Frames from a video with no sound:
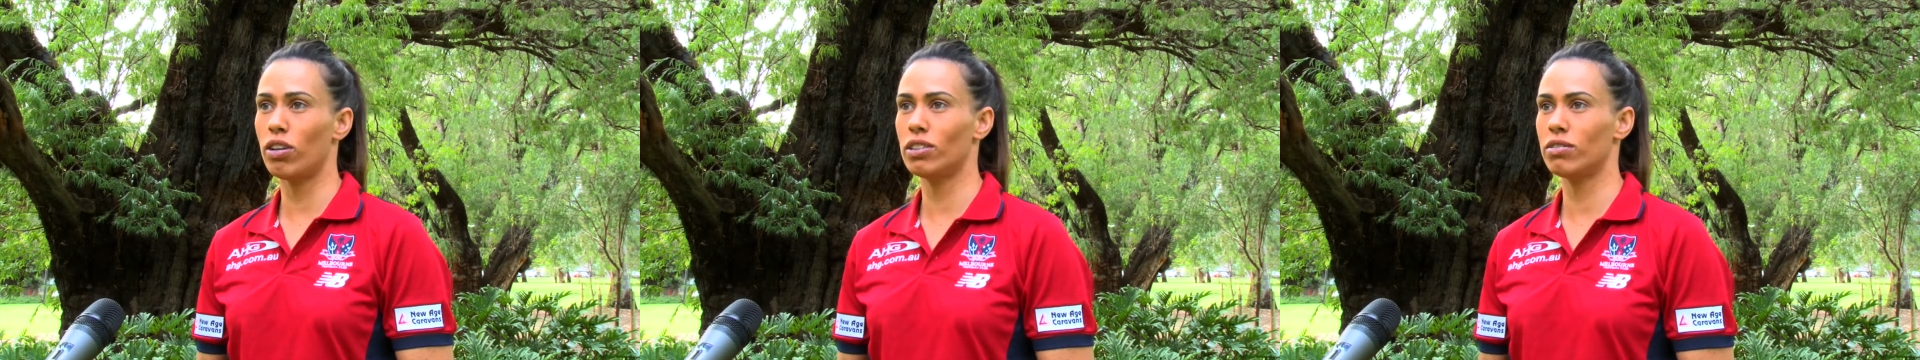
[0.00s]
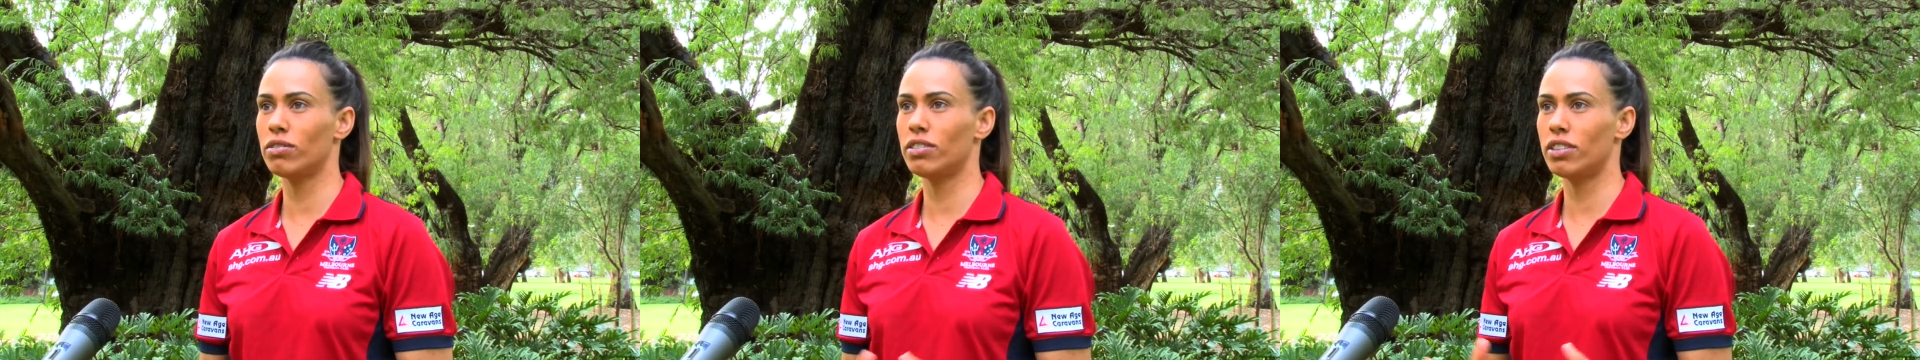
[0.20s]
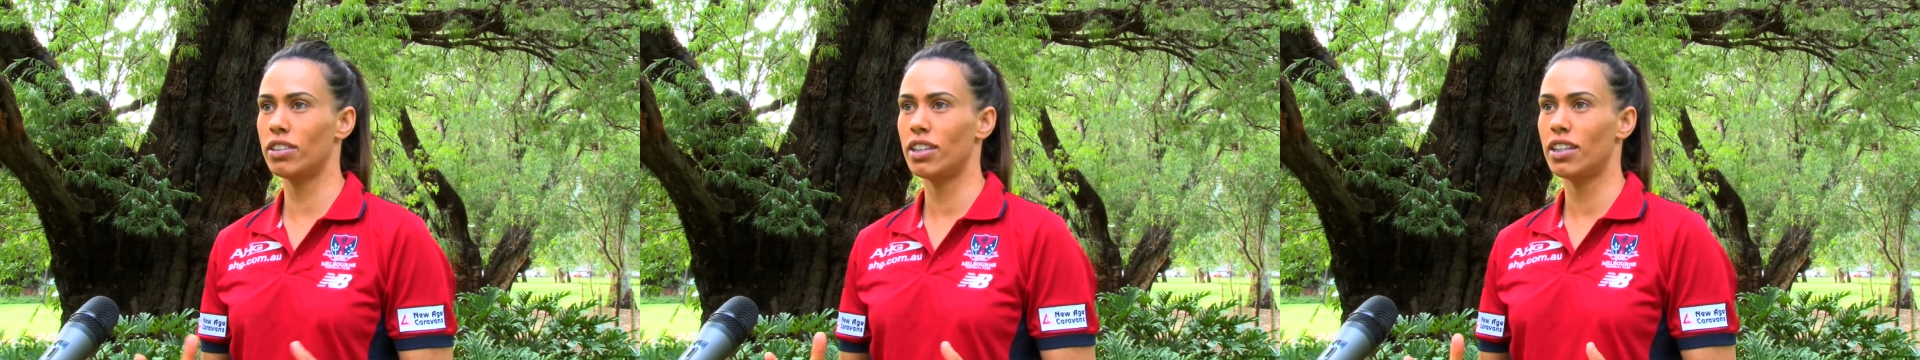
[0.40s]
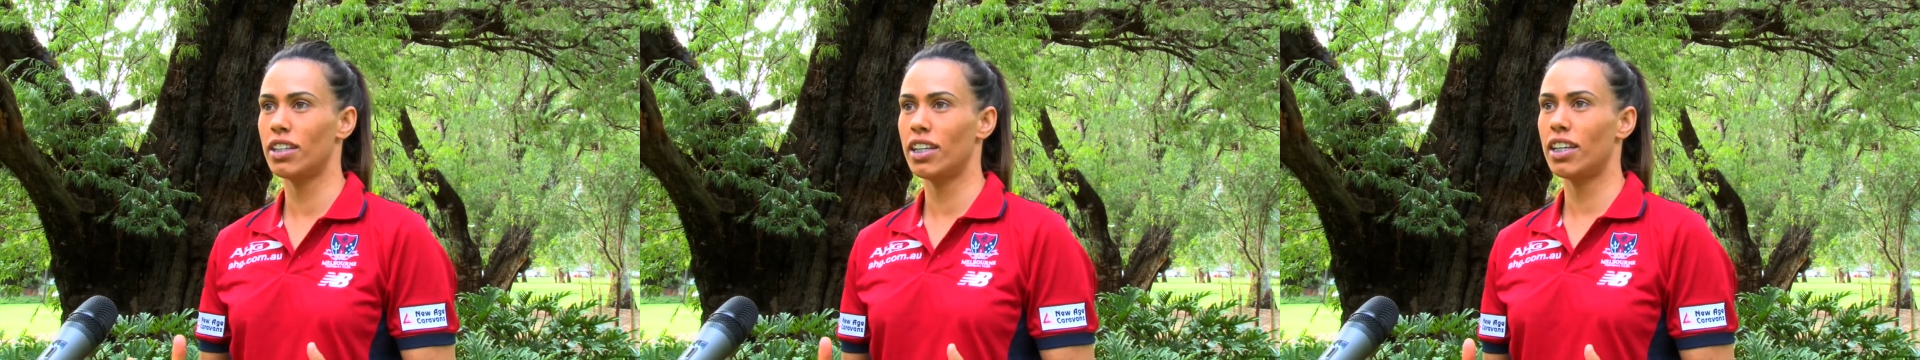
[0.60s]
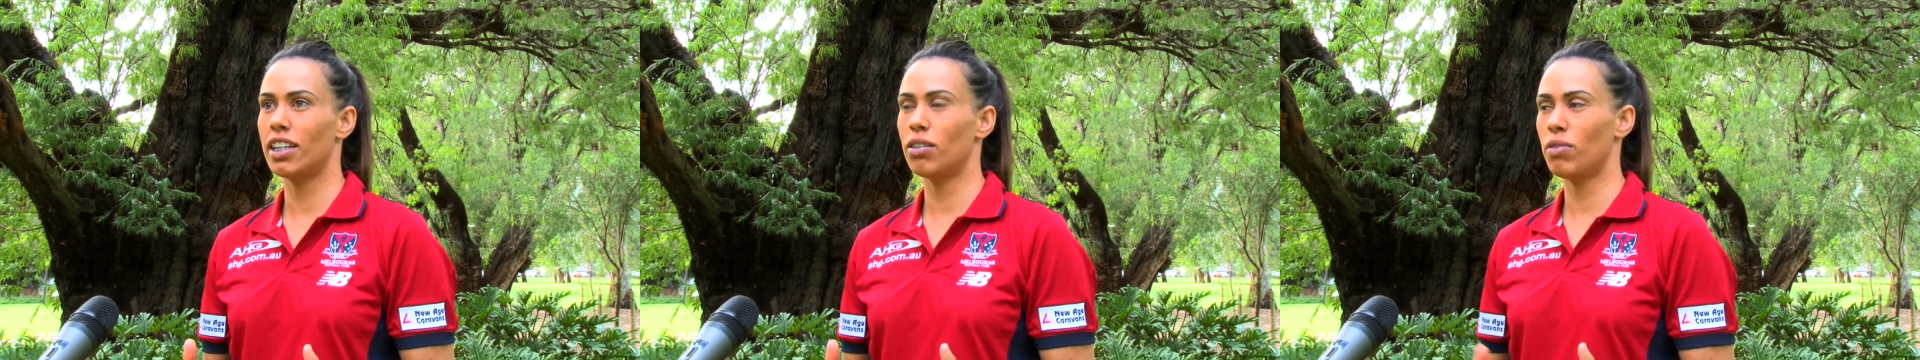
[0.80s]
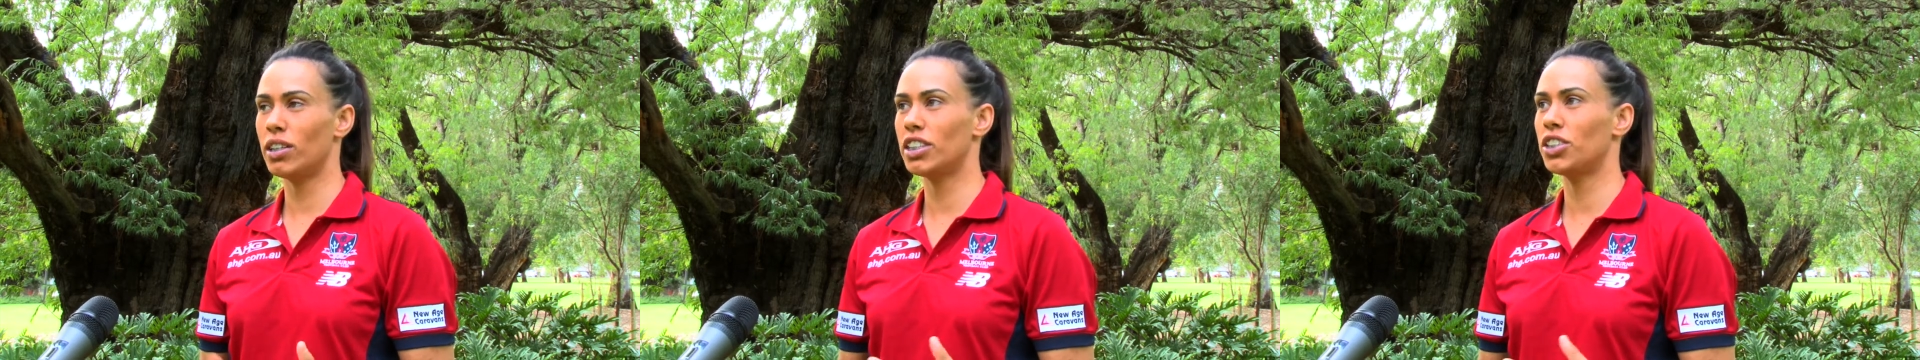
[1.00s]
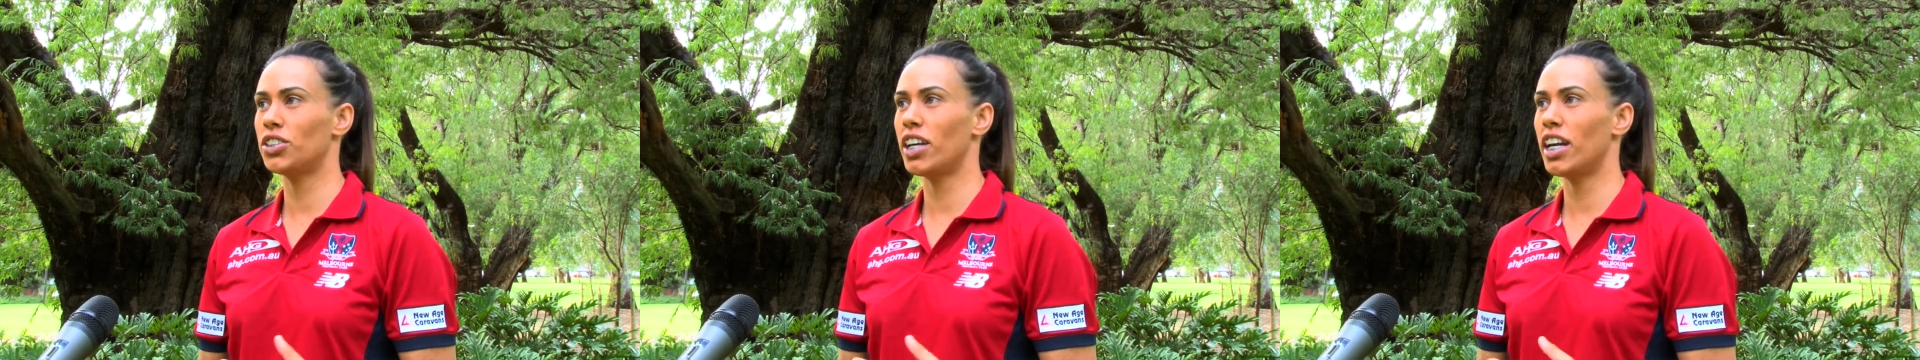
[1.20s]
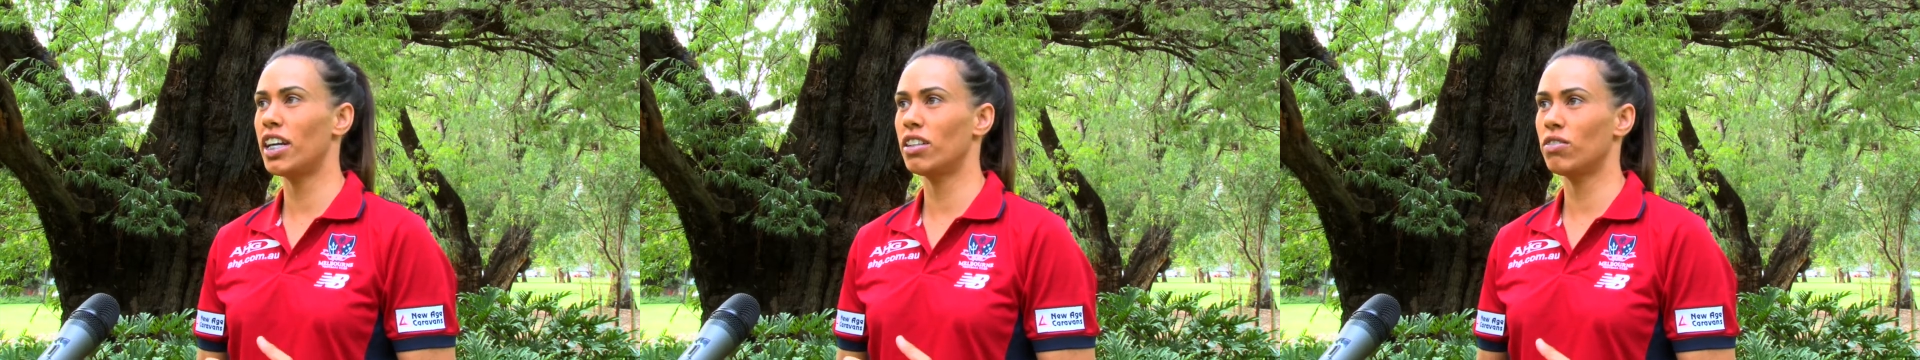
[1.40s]
I was in the West
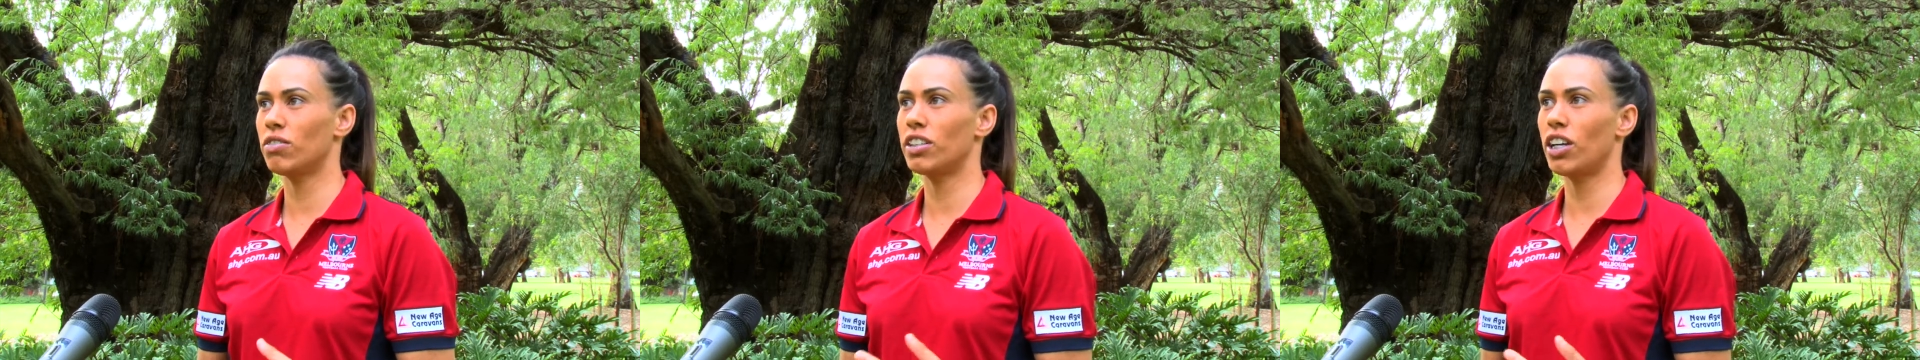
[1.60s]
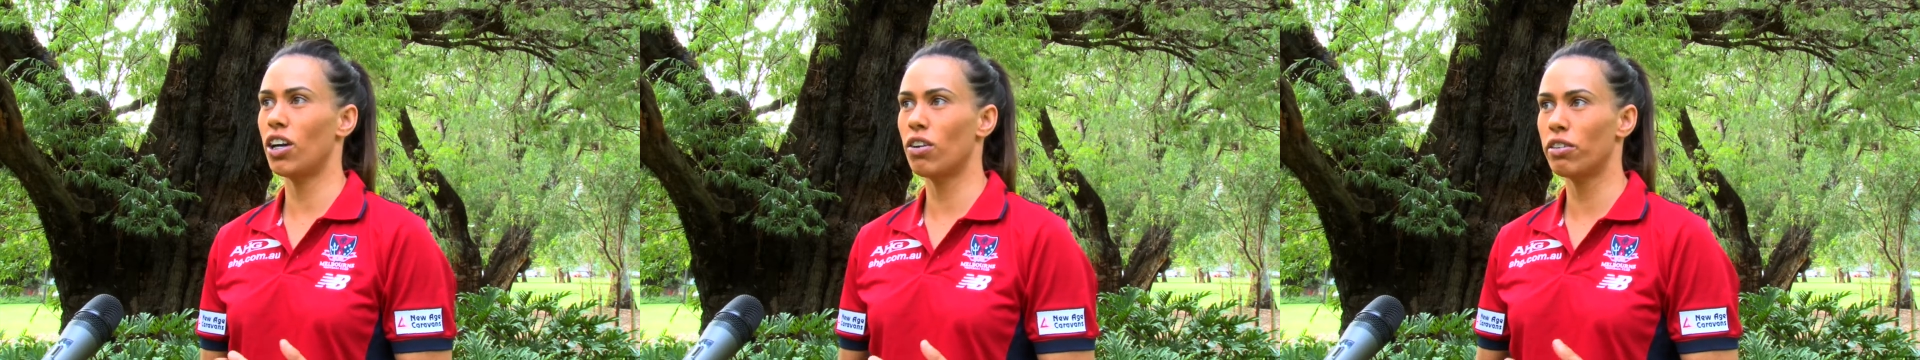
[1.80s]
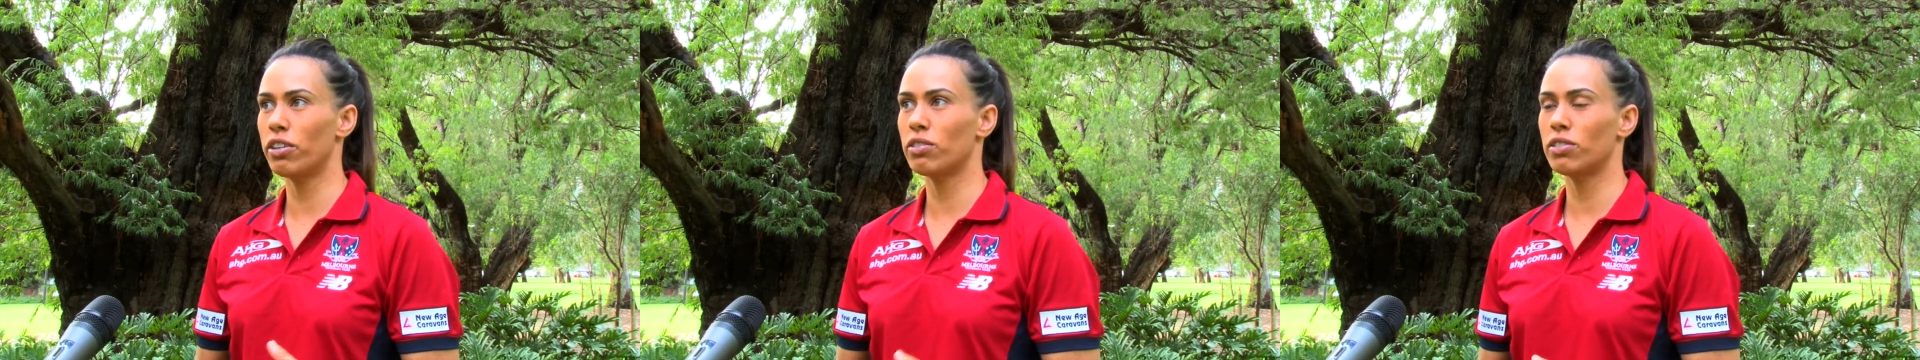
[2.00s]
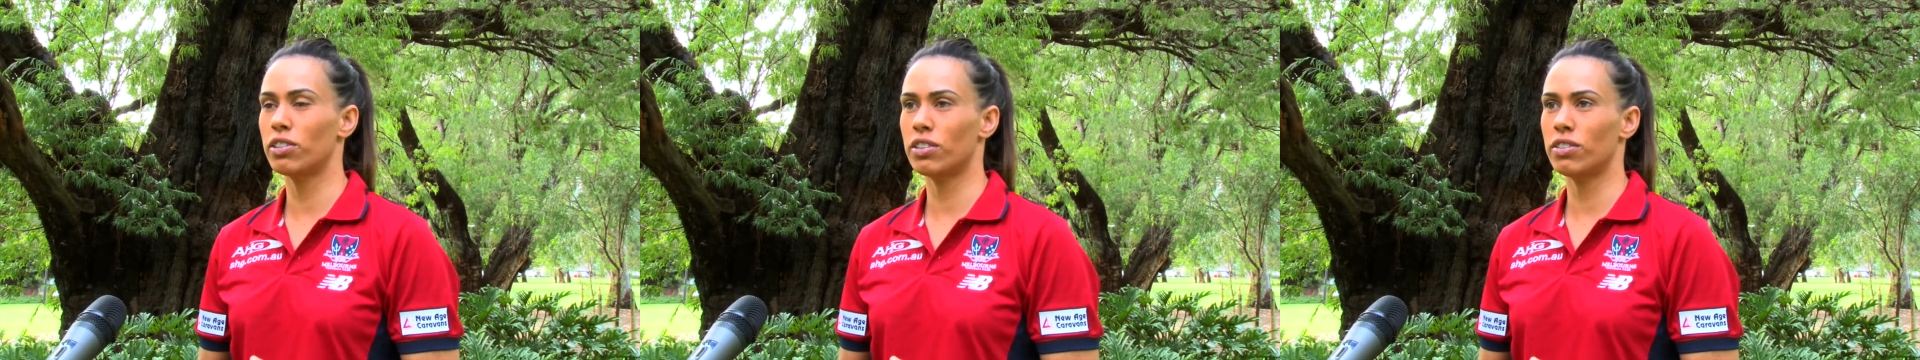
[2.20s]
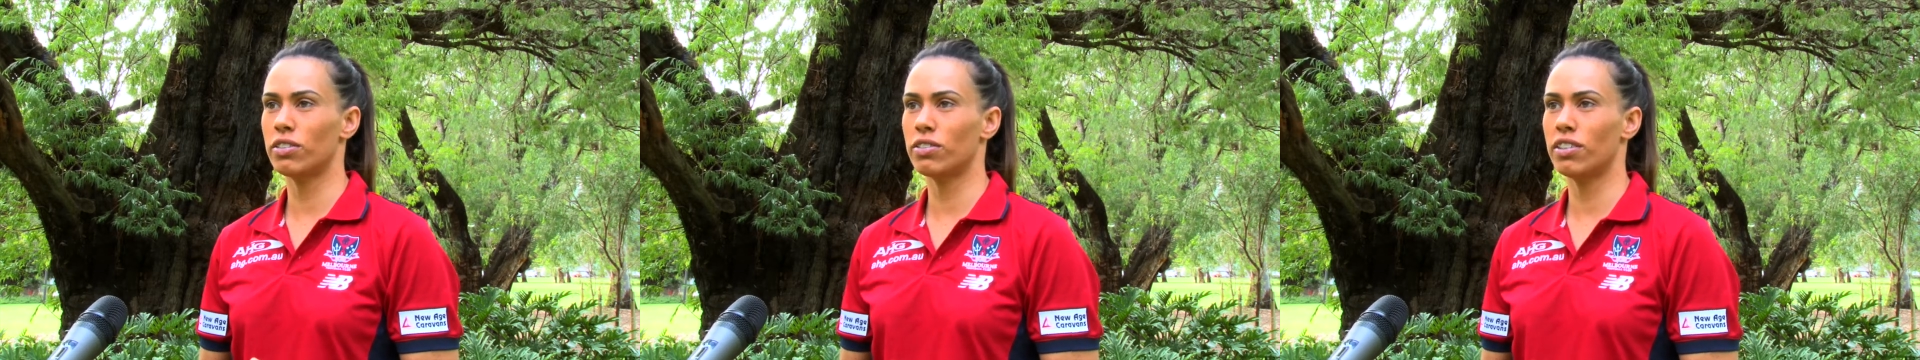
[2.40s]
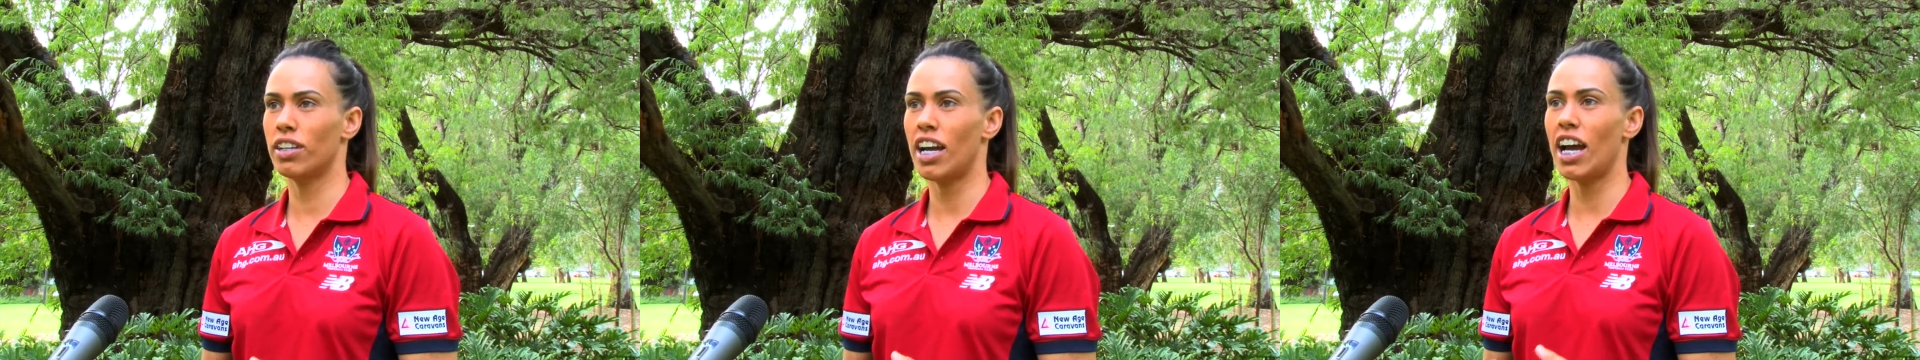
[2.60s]
Australian or the Orioles or